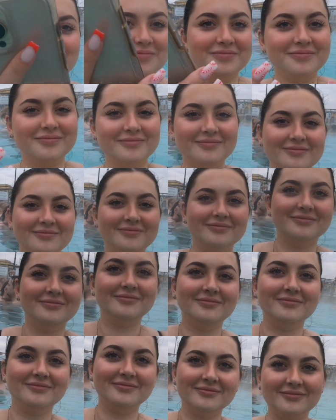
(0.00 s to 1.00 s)
that? Uh,
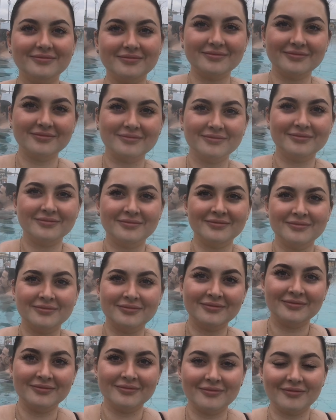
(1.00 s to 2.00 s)
the train guy?
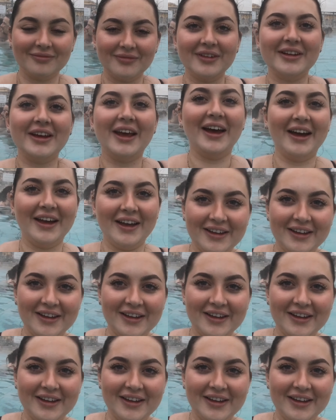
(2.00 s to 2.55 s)
Yeah.